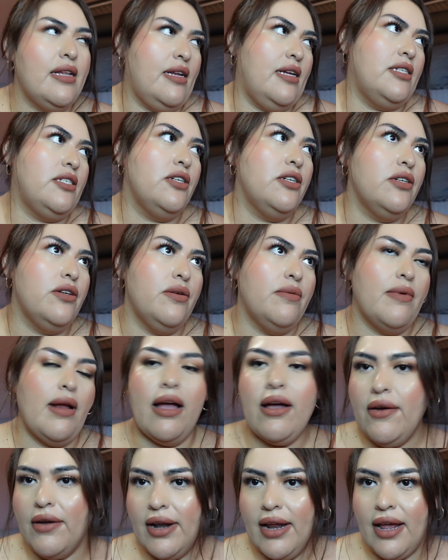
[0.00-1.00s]
I turned
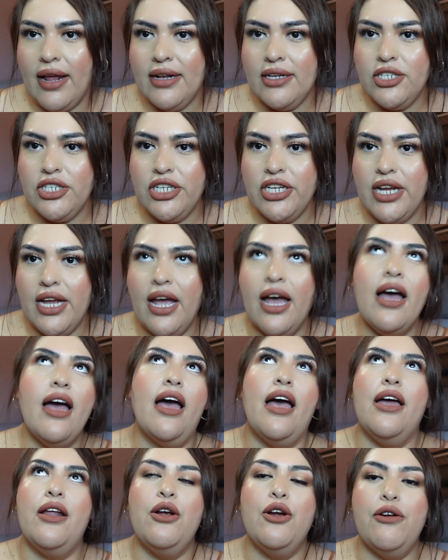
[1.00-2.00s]
around and
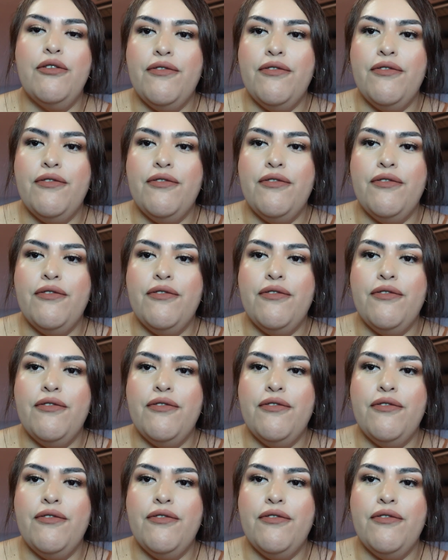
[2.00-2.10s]
her